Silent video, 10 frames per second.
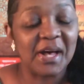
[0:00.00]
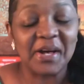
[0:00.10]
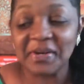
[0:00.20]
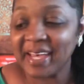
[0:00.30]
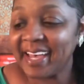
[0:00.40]

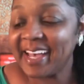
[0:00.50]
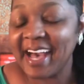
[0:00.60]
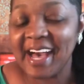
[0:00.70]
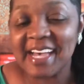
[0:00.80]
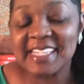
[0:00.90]
Okay
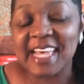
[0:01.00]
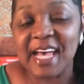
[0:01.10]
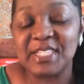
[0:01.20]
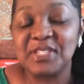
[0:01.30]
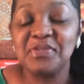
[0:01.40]
guys,
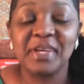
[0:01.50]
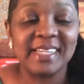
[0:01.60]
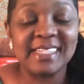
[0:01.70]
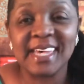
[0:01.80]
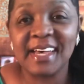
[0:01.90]
as you
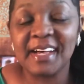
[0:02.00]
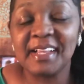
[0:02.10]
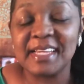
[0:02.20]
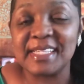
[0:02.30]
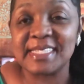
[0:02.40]
can
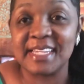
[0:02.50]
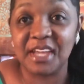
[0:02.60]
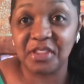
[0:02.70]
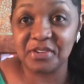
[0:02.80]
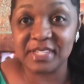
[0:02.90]
tell, it's
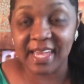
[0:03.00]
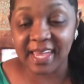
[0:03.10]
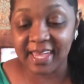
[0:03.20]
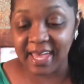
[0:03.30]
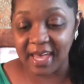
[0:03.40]
another
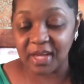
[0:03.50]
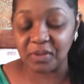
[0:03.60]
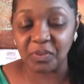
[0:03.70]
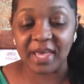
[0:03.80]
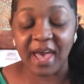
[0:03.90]
day,
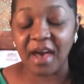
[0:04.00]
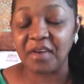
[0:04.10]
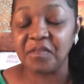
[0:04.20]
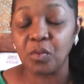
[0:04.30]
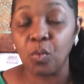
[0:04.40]
and we
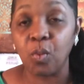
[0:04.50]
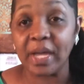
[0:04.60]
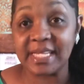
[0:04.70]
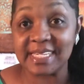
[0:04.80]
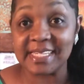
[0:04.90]
have
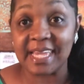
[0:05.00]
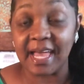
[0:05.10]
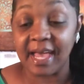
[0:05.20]
waited